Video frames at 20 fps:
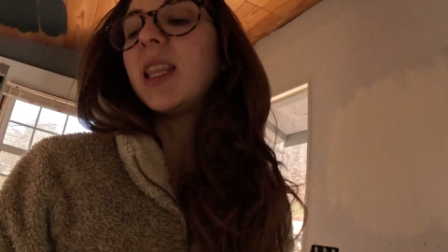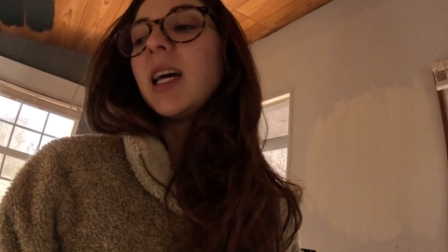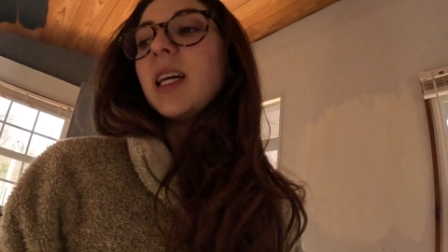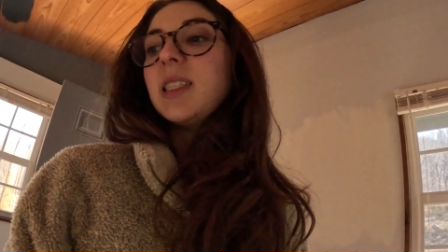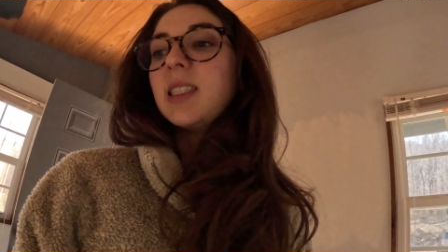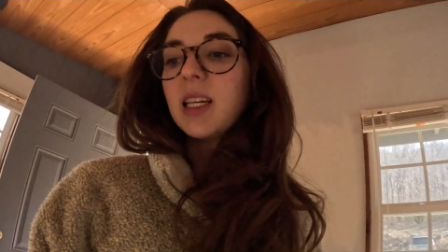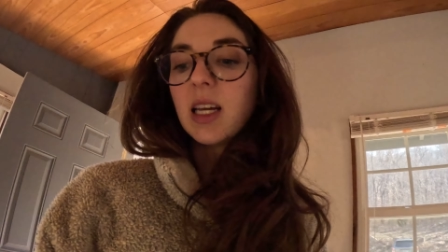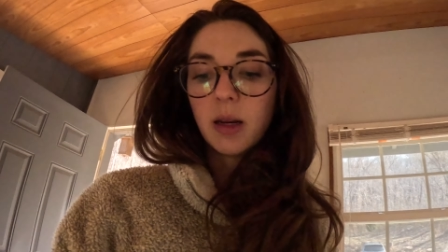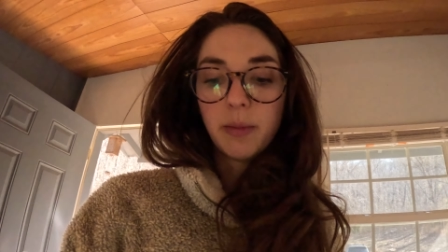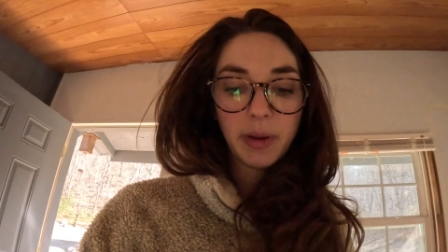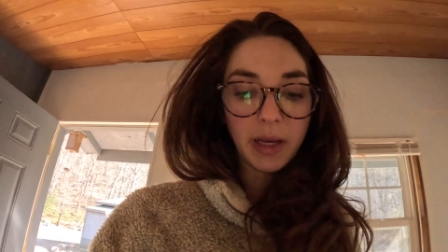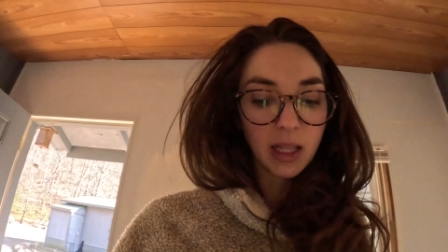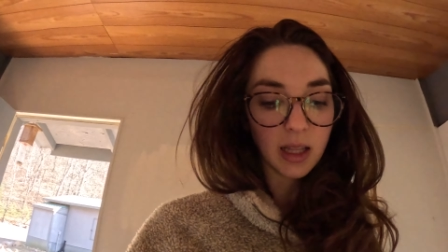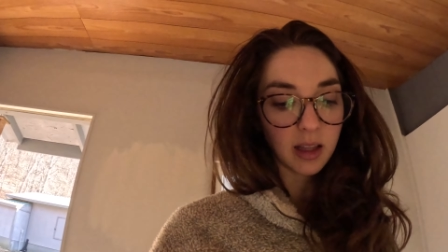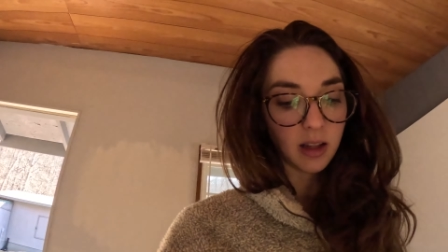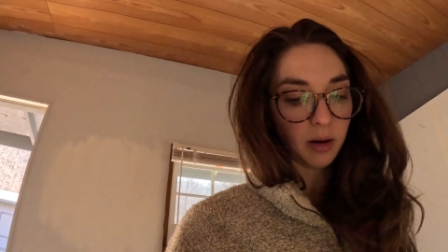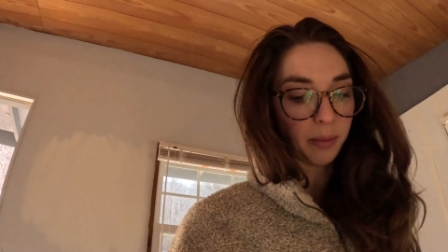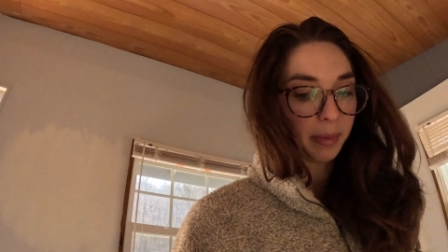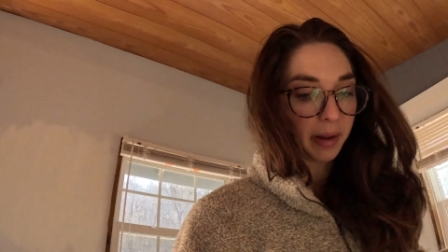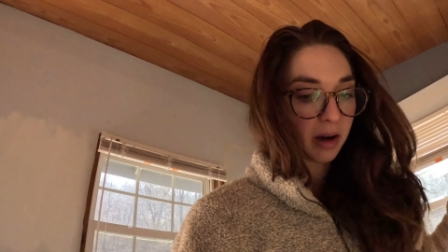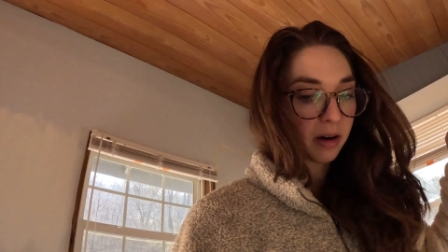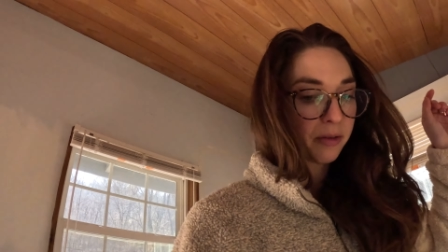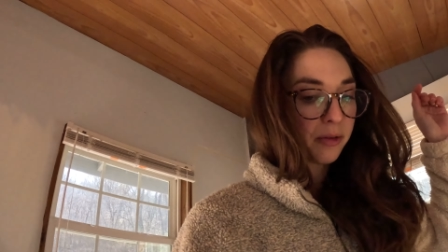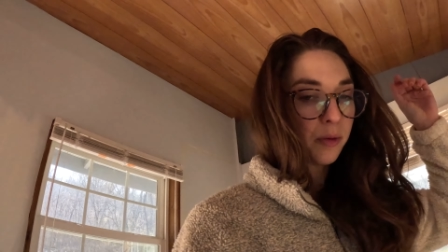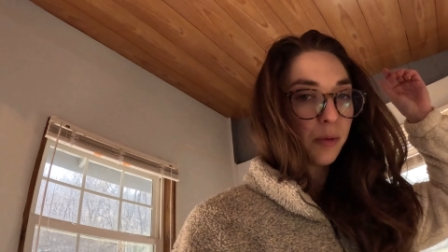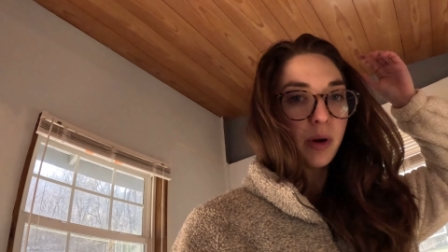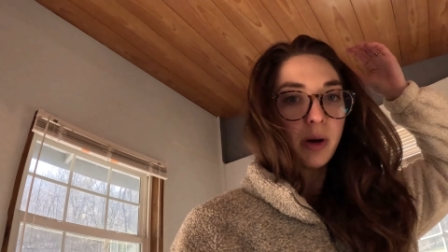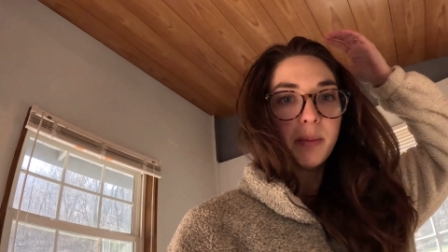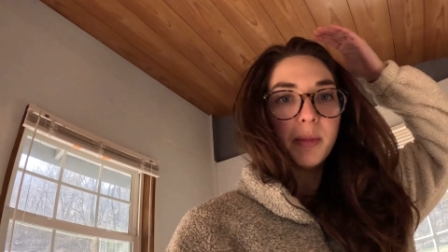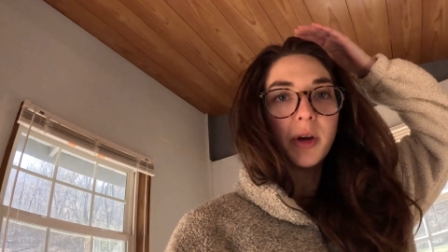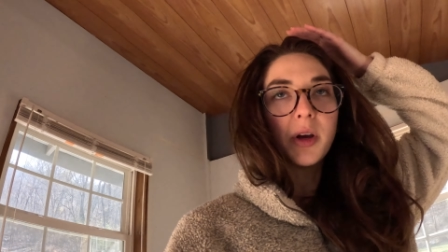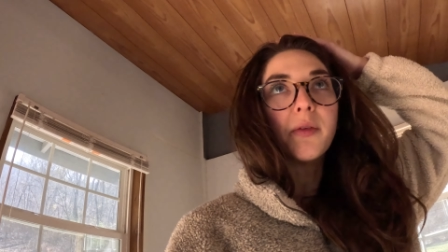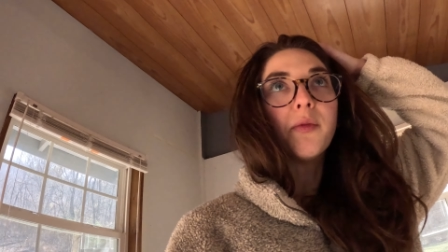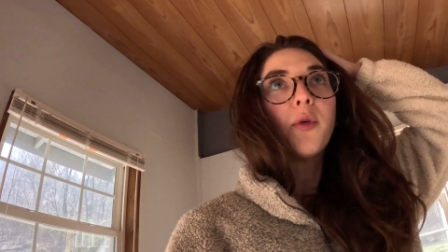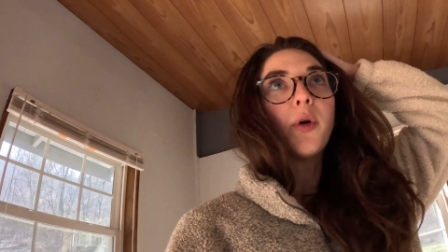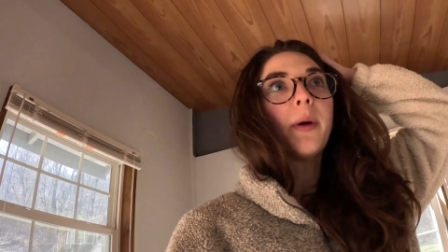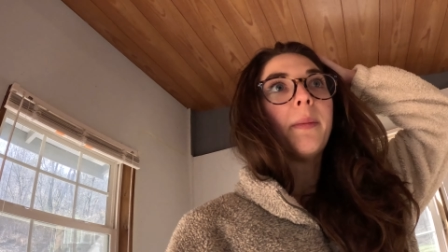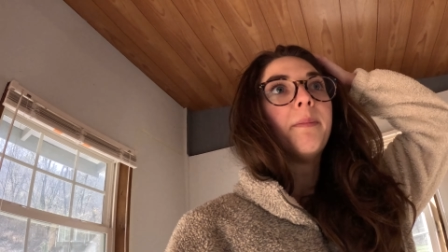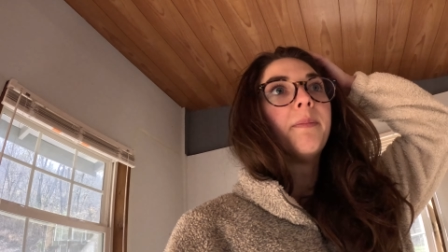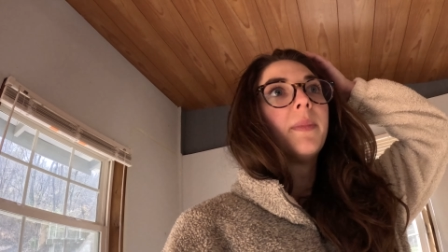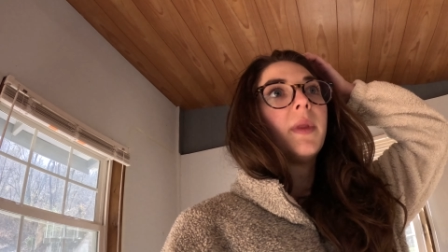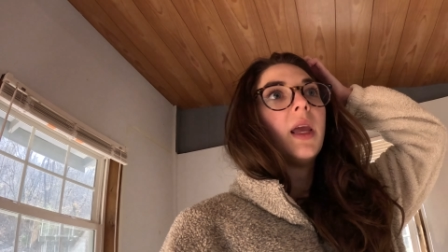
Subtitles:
that's gonna be a little better for what I'm looking for.